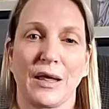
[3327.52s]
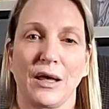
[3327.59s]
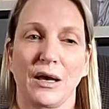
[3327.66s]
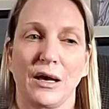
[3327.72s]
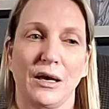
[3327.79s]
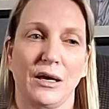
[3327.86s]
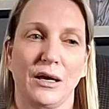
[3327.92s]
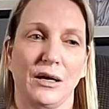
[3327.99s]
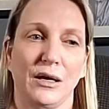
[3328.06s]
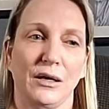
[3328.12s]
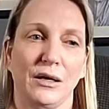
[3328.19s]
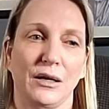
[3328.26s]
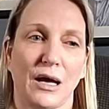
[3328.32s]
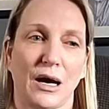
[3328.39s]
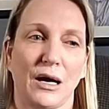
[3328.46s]

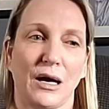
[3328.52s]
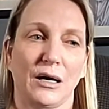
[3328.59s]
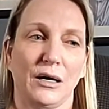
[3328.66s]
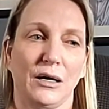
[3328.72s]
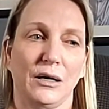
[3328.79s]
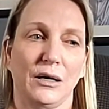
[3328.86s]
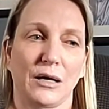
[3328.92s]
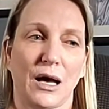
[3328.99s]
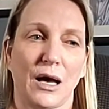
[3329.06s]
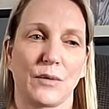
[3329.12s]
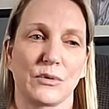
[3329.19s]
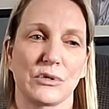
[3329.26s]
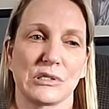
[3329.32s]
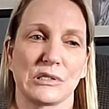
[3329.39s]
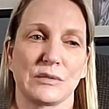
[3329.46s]
And I
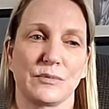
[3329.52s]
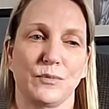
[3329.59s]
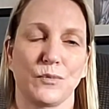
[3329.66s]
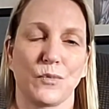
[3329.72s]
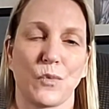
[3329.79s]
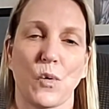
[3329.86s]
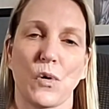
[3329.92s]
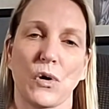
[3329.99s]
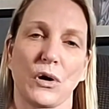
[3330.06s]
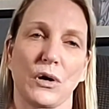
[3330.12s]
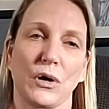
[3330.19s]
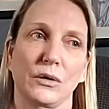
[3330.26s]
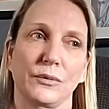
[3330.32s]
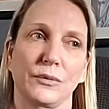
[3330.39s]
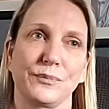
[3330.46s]
was
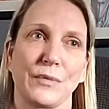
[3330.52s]
more,